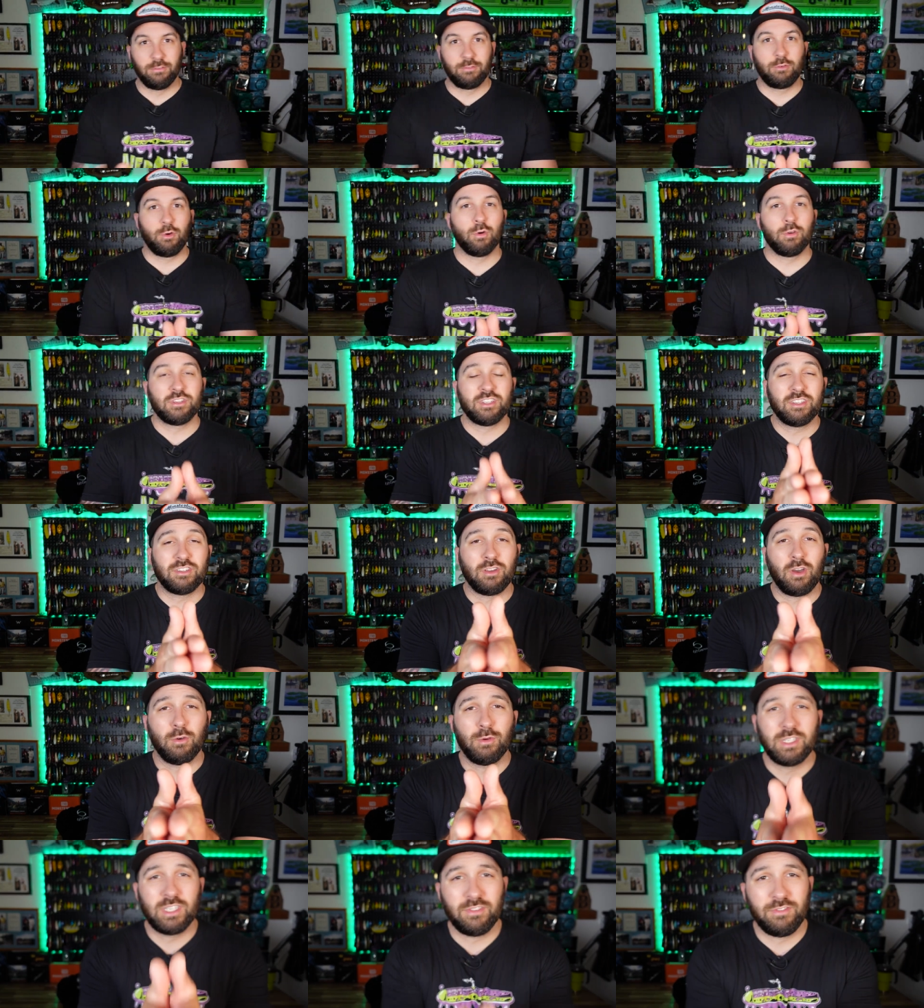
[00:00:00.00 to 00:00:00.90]
Of course, as
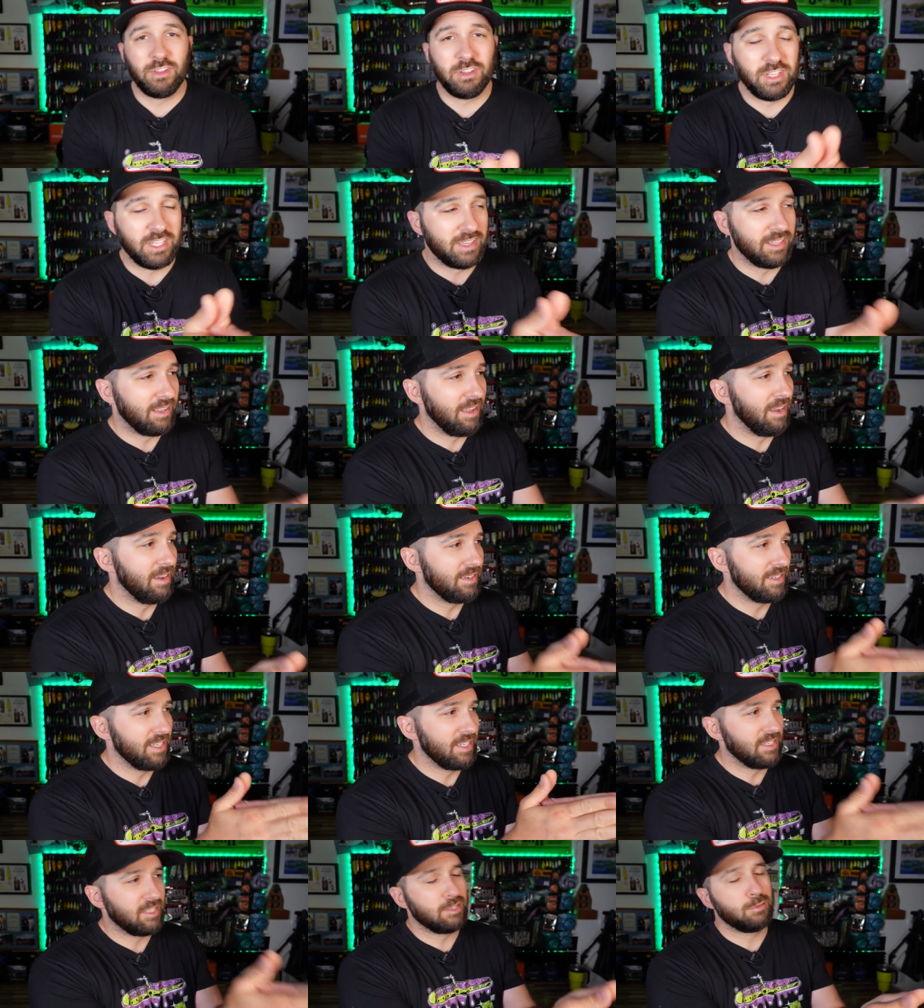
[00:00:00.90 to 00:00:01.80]
always, if you like the
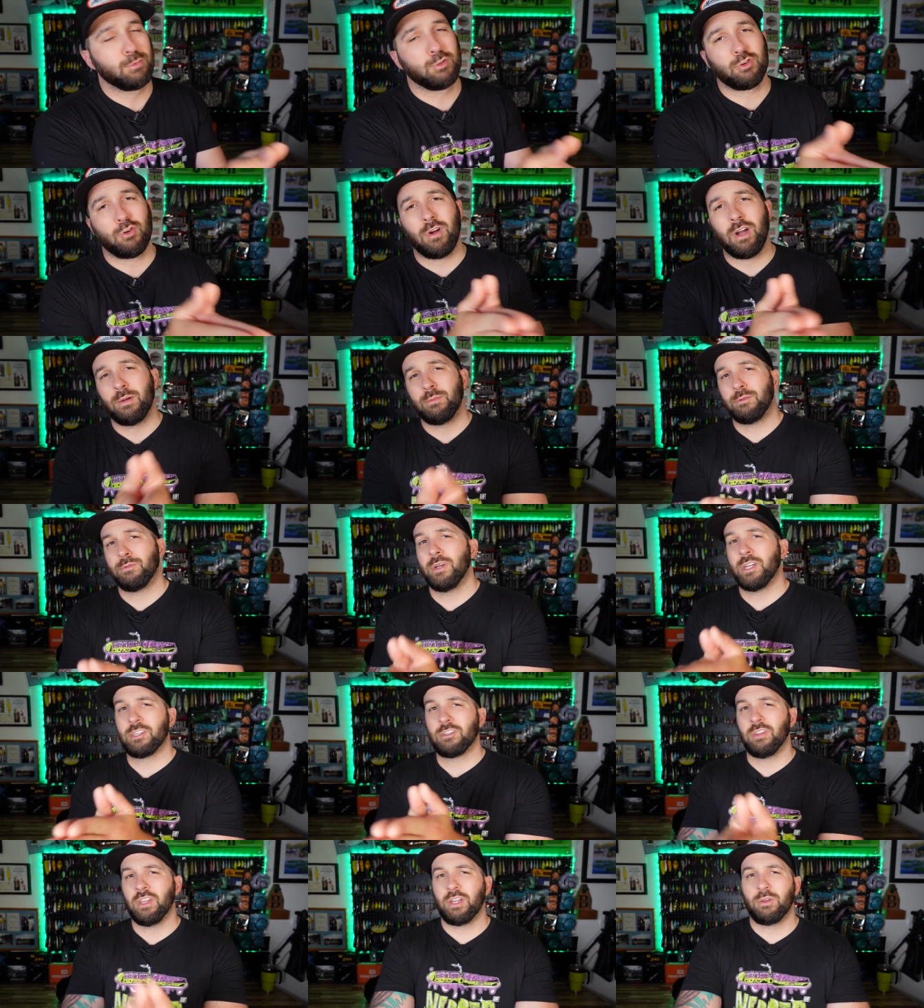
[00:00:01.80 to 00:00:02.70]
content, subscribe,
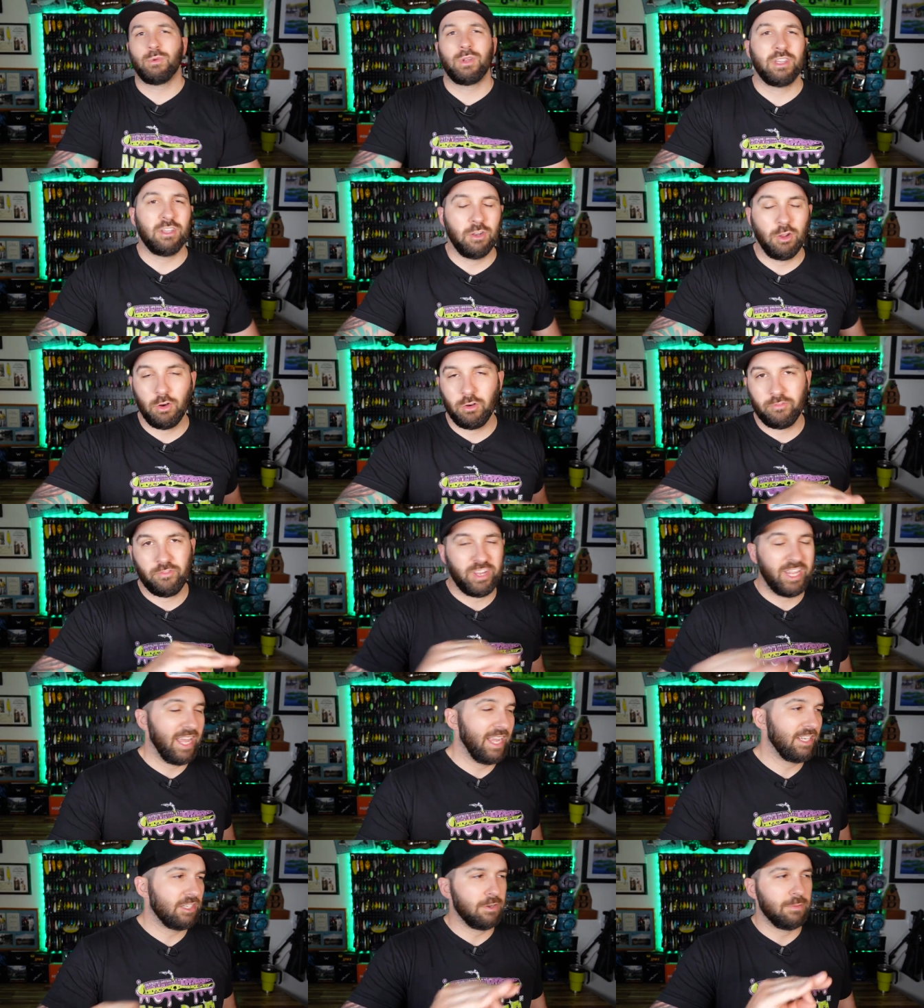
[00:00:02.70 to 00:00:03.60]
smash the like, ring the
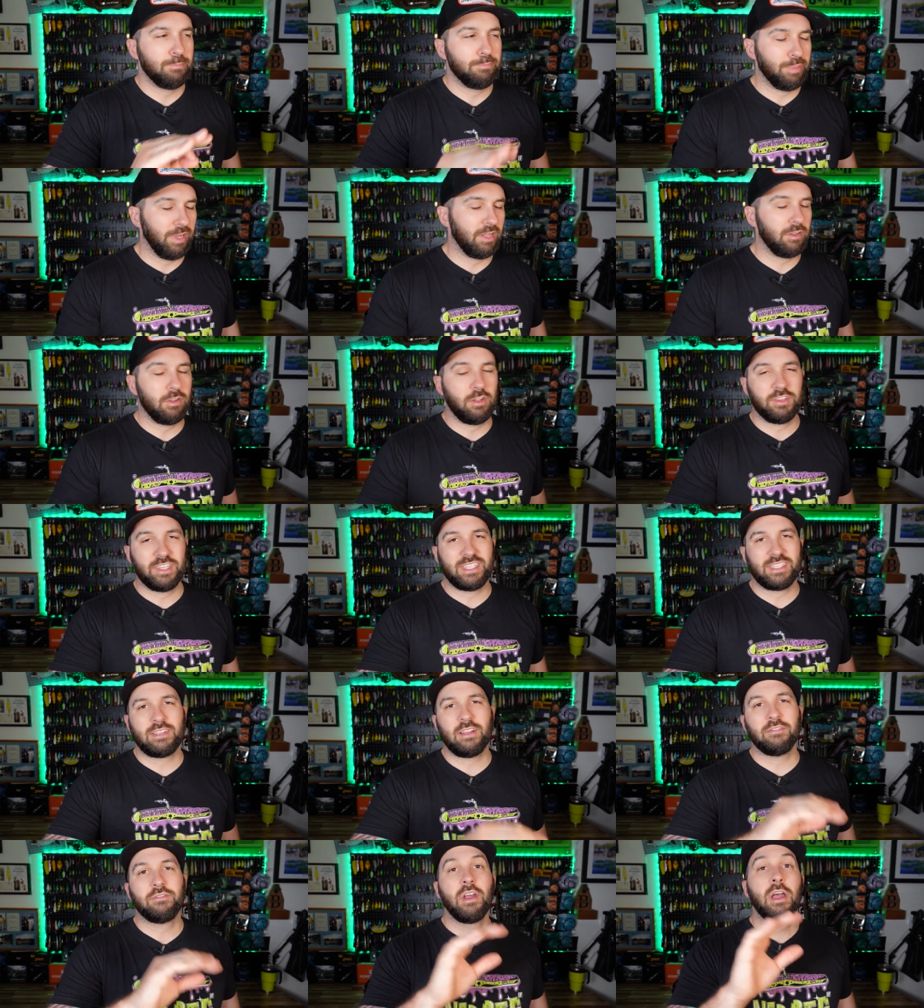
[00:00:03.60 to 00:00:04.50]
notification bell, all that
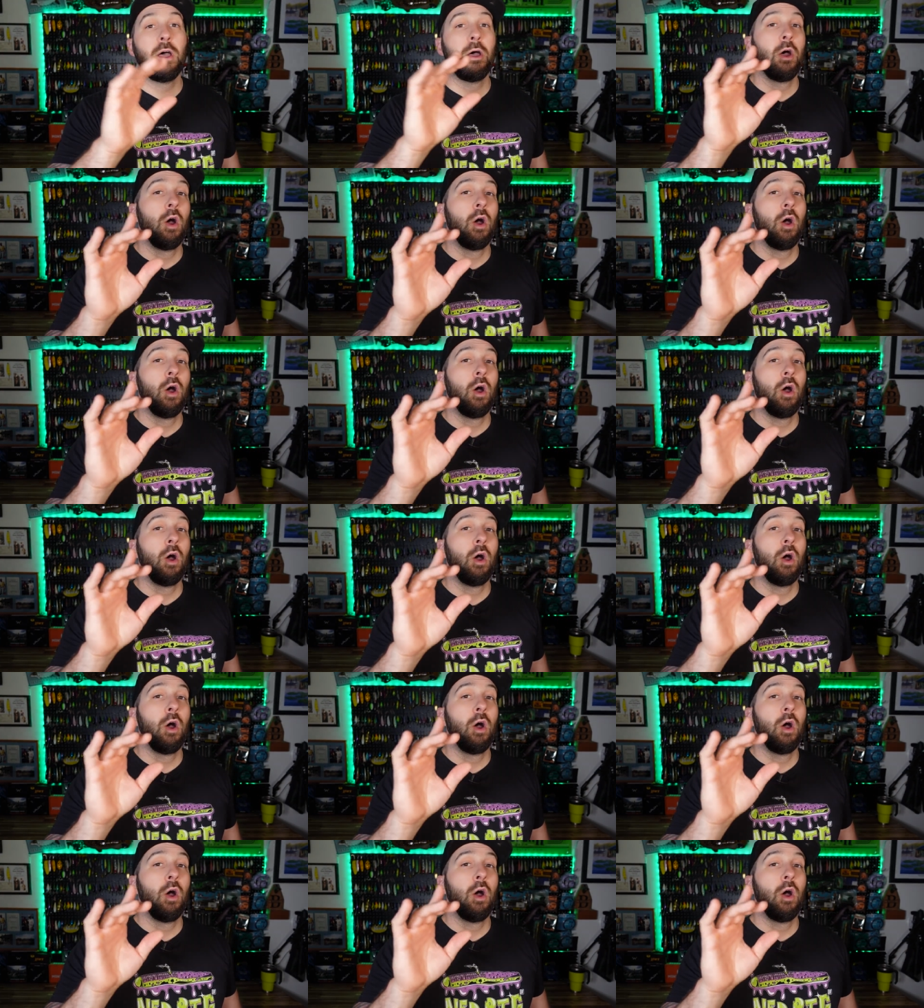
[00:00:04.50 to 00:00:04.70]
stuff.